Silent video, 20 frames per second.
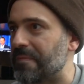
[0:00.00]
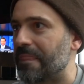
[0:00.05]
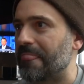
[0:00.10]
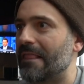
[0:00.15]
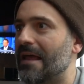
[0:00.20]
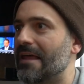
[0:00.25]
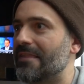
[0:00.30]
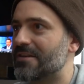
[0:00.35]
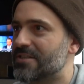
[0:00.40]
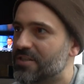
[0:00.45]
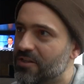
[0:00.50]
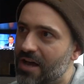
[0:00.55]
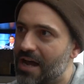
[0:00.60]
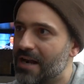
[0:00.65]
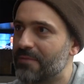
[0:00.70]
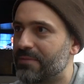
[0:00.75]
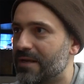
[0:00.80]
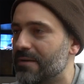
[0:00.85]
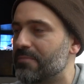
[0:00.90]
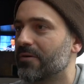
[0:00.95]
Yeah. There's a
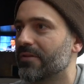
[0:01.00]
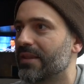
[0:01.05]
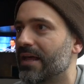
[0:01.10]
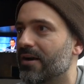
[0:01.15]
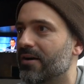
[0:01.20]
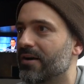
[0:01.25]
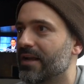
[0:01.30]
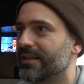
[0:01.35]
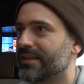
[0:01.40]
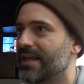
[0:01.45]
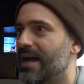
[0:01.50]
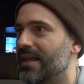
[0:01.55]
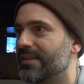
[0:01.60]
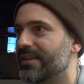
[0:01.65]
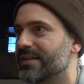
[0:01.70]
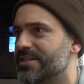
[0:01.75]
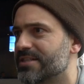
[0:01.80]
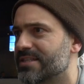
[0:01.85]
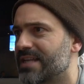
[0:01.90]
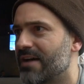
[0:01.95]
lot of people that are like that
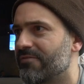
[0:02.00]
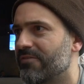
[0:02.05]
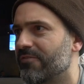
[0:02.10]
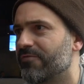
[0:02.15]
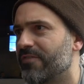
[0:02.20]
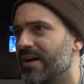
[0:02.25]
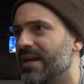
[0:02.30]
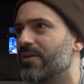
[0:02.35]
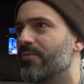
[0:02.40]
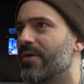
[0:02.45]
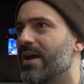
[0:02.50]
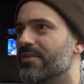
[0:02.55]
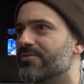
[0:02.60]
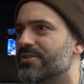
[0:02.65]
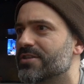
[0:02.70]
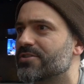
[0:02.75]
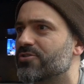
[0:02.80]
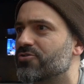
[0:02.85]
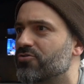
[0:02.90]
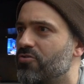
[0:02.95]
that just have a funny way of
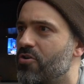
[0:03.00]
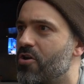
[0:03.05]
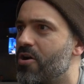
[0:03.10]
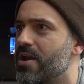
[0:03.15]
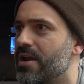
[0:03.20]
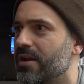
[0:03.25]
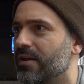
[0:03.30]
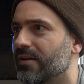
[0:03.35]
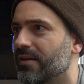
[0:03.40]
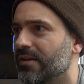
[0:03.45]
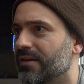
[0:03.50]
just drawing.